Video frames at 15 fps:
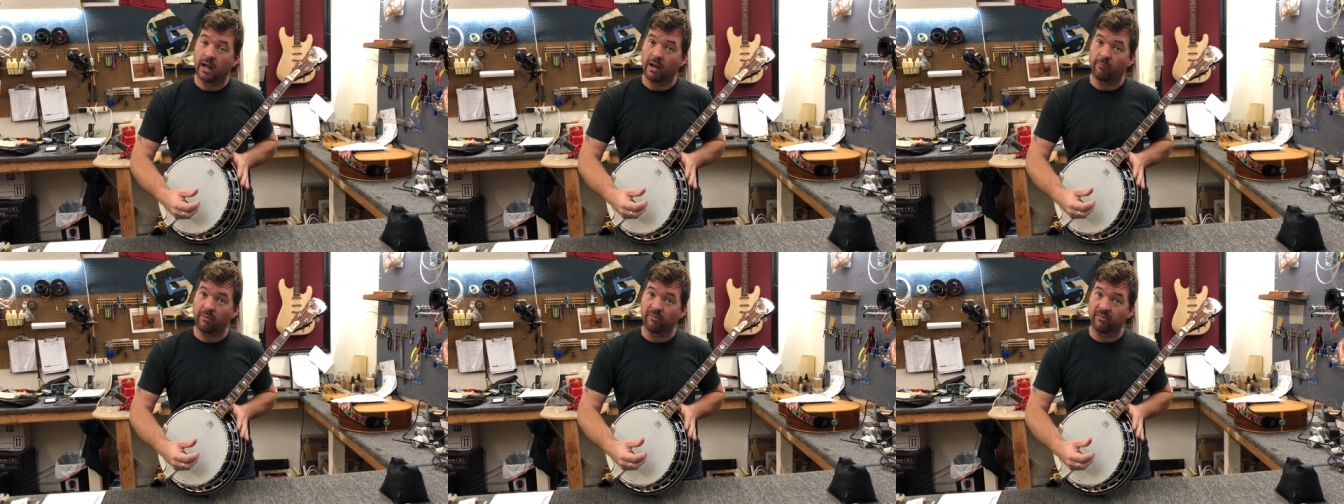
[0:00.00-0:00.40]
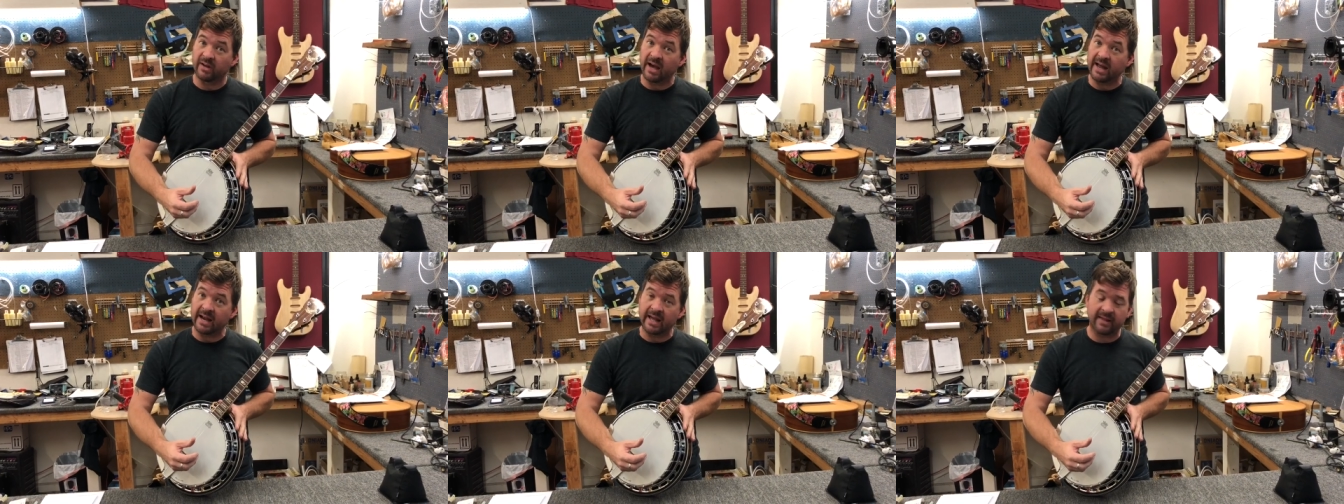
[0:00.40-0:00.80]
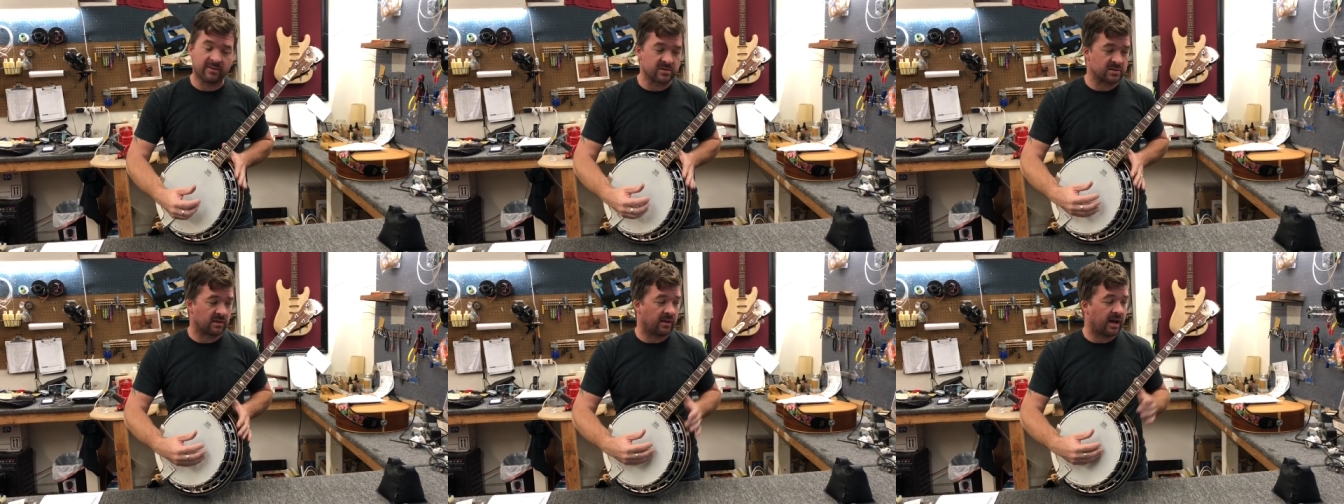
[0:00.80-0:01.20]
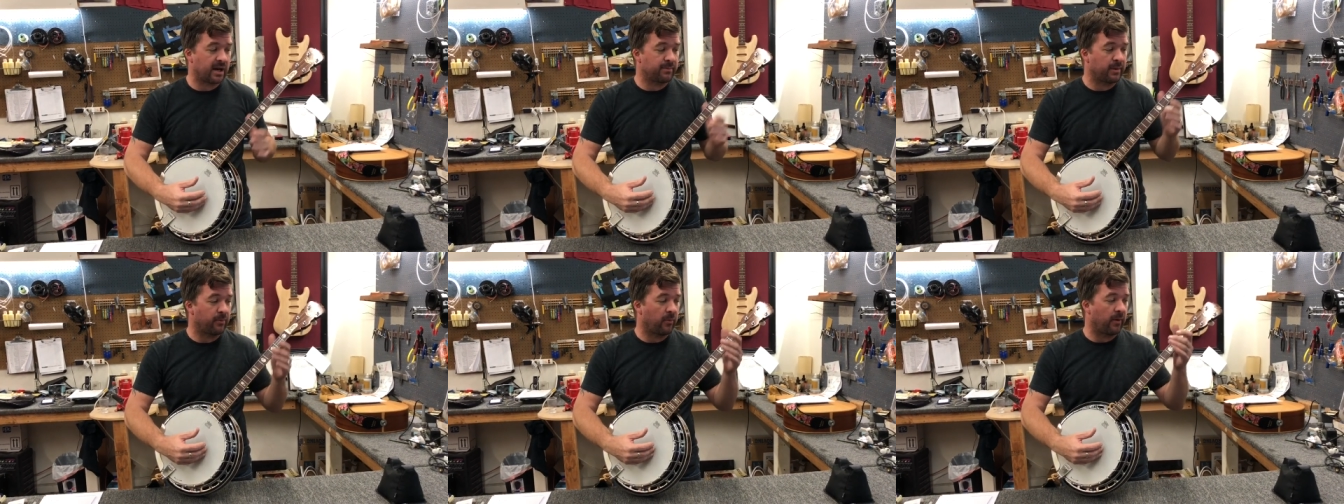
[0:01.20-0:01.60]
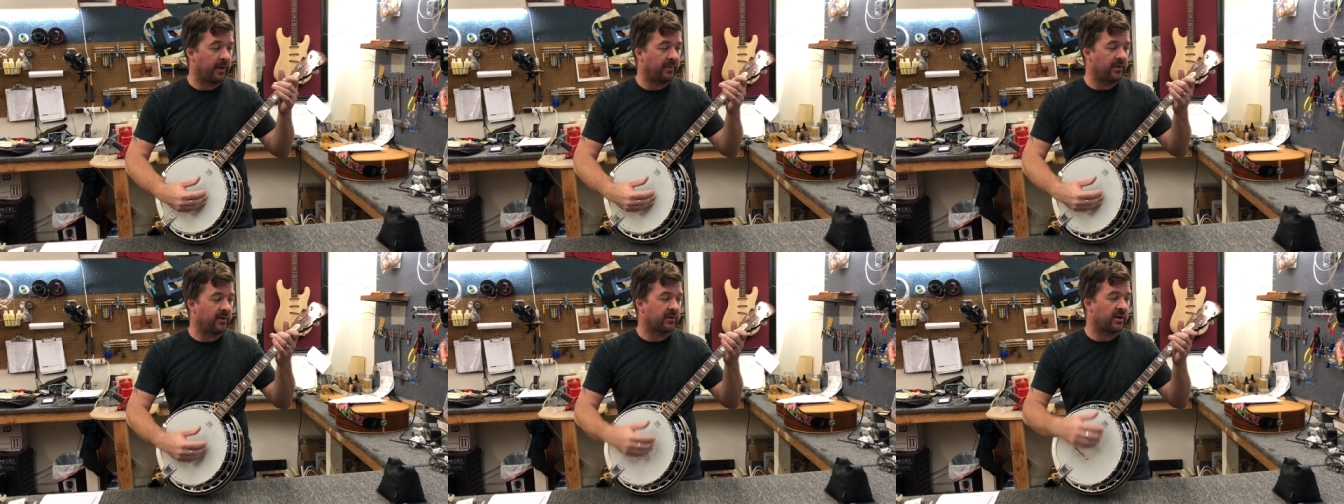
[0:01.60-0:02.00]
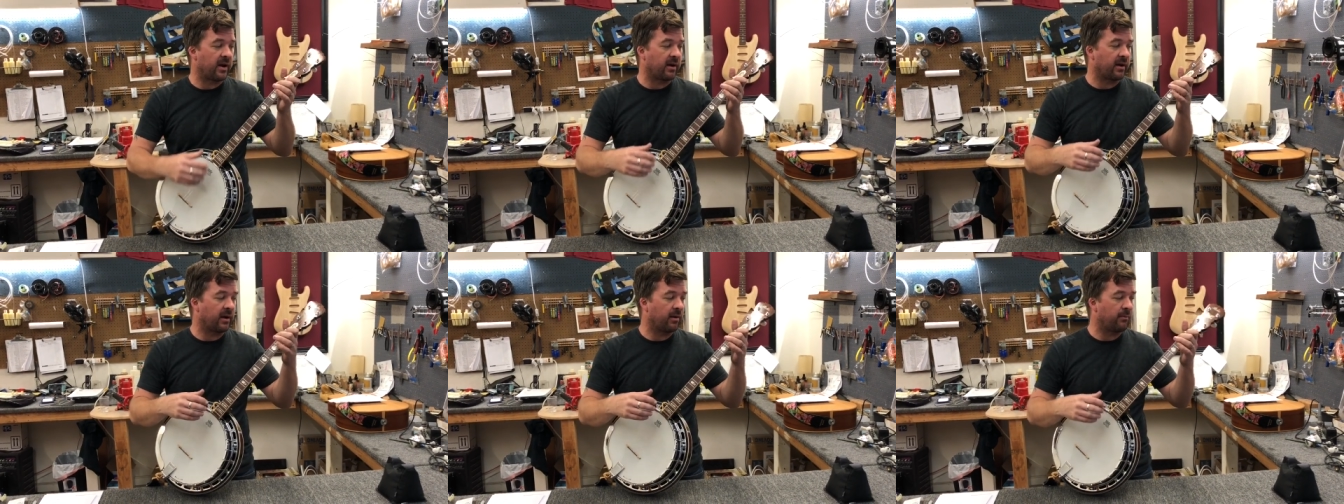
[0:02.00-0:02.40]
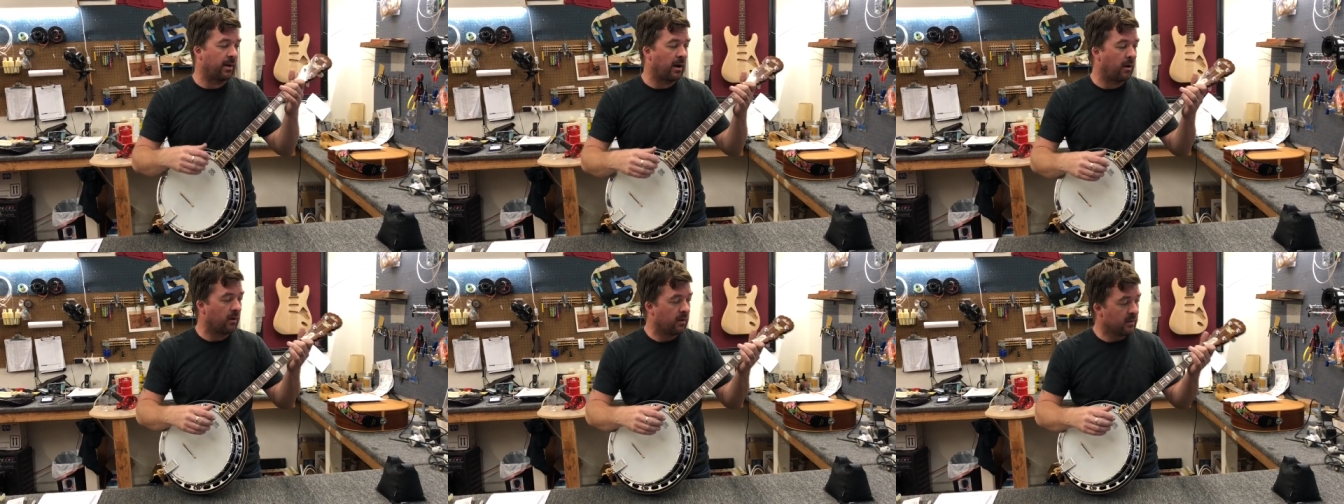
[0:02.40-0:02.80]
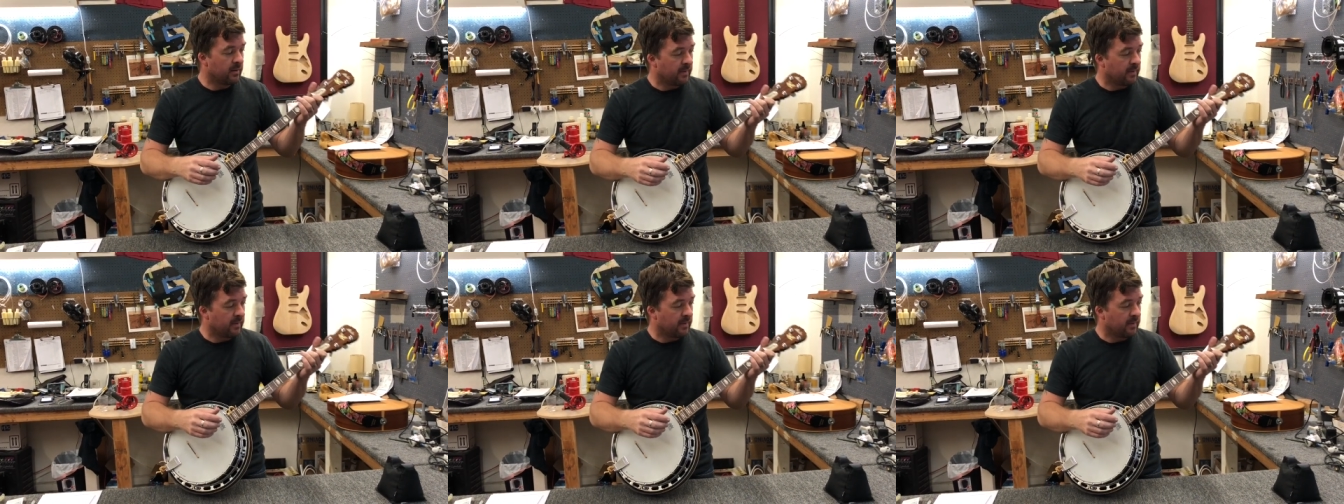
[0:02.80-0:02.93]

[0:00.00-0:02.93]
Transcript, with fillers: And we've done it. There's a lot of people out there talking about